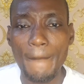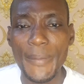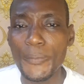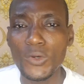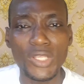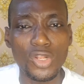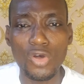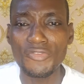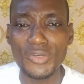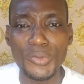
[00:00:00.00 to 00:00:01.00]
People will
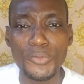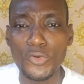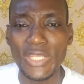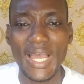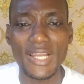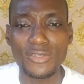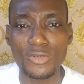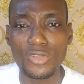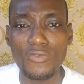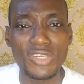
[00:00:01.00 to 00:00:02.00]
love you, people will they
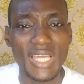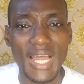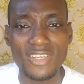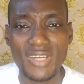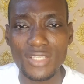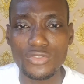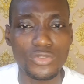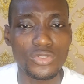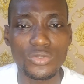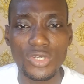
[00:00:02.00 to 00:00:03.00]
love will they attract to
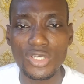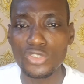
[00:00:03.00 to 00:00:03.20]
you.